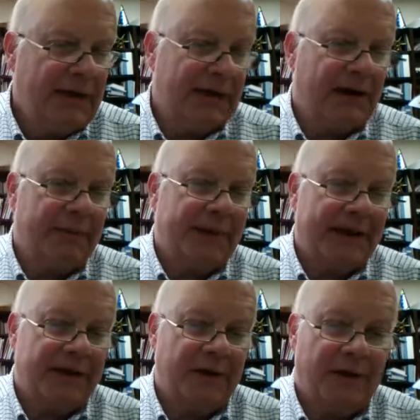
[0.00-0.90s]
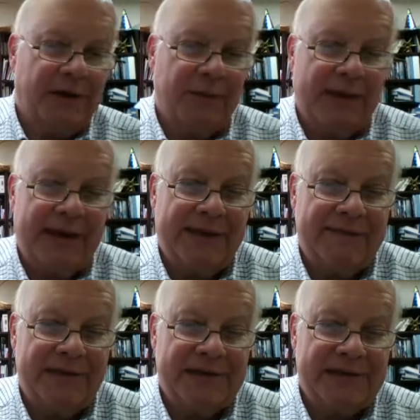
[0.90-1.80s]
In our backyard, we
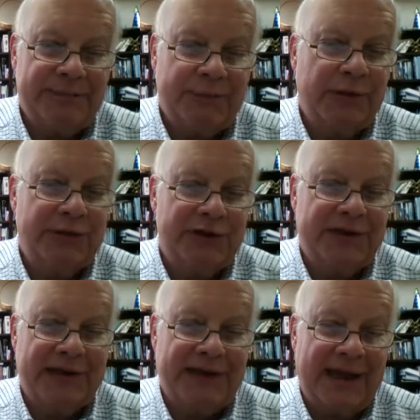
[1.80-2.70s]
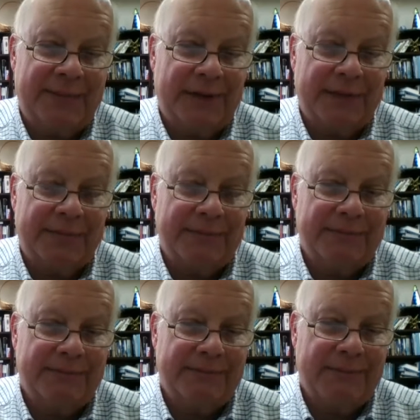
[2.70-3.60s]
have this bush that came up,
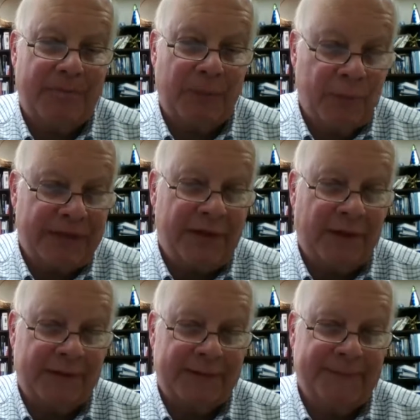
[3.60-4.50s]
we thought.